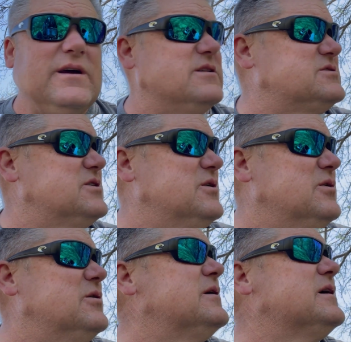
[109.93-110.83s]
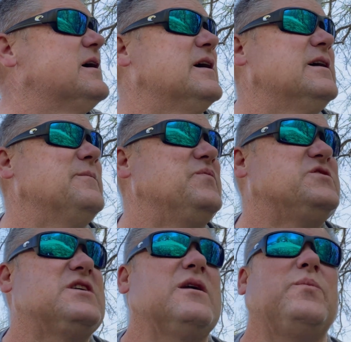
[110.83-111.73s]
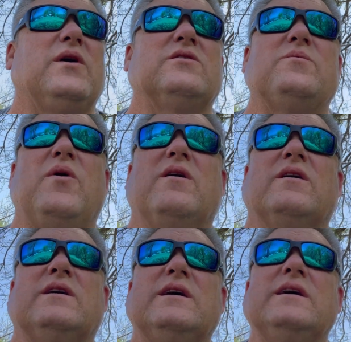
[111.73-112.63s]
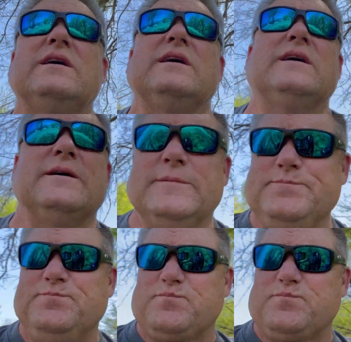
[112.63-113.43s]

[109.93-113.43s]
And so uh, set up here in the park, um,